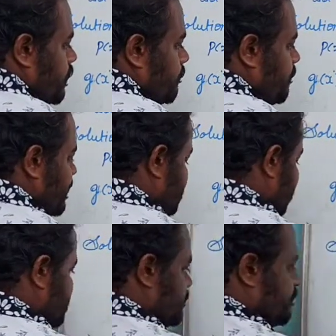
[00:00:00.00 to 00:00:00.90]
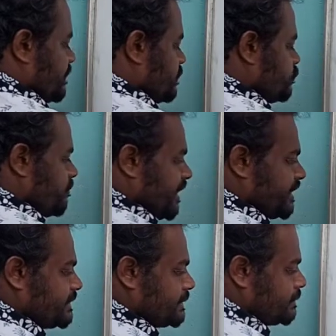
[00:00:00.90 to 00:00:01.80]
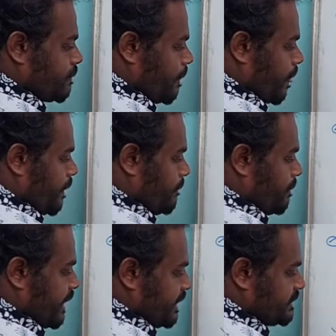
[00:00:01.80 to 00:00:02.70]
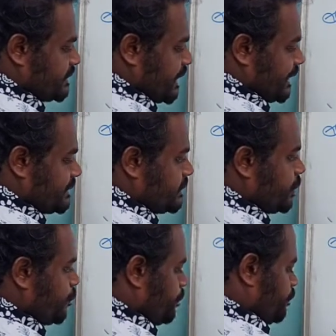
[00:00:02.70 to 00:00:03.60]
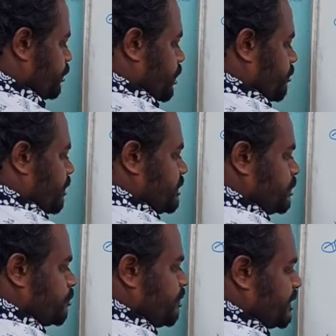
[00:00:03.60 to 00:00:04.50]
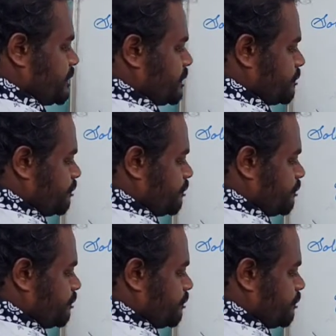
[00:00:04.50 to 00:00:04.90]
plus x, plus into minus, minus x cube, plus into plus